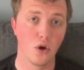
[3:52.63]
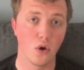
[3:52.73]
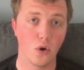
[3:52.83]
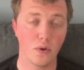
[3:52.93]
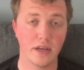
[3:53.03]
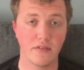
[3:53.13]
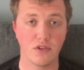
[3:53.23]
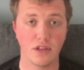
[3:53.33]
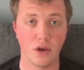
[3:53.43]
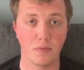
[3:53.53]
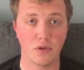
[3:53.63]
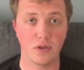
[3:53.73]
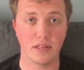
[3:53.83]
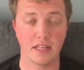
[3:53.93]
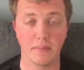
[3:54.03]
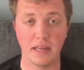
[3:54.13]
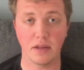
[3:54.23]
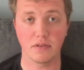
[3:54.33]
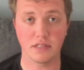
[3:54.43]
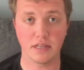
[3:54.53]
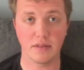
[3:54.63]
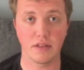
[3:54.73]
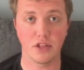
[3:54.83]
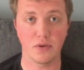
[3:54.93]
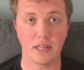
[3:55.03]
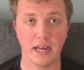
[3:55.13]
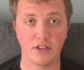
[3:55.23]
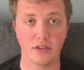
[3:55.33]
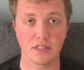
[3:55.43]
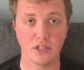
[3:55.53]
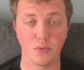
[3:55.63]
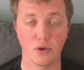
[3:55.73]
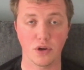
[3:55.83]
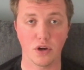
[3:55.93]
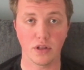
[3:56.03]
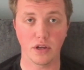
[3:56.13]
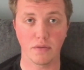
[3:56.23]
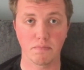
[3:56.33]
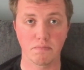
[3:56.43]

or it gives you the opportunity to make those new connections to work on a